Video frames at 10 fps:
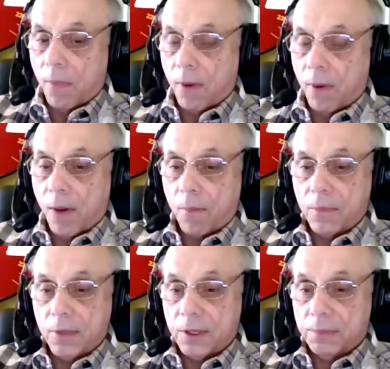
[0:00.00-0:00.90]
Yeah,
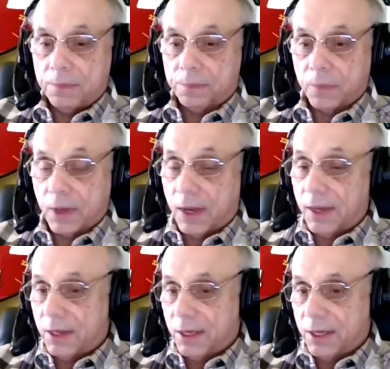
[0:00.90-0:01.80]

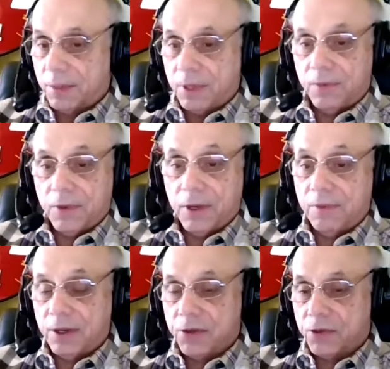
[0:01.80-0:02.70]
I like them.
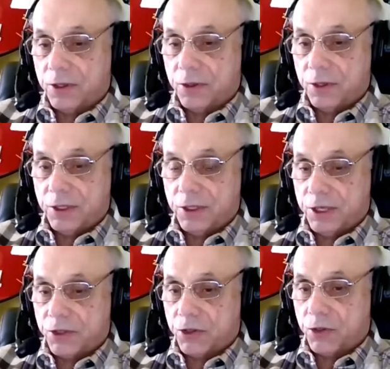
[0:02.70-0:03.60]
I've actually only
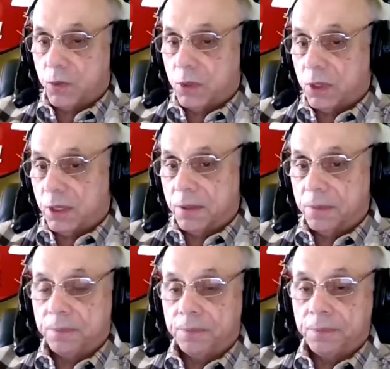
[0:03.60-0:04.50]
tested one,
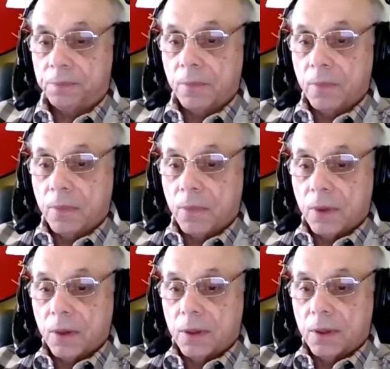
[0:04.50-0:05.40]

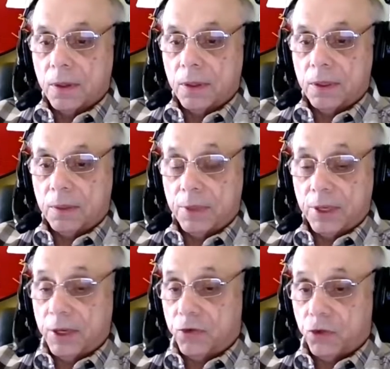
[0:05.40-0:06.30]
but
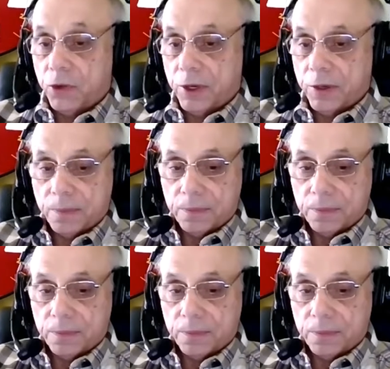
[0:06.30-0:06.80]
I enjoyed it.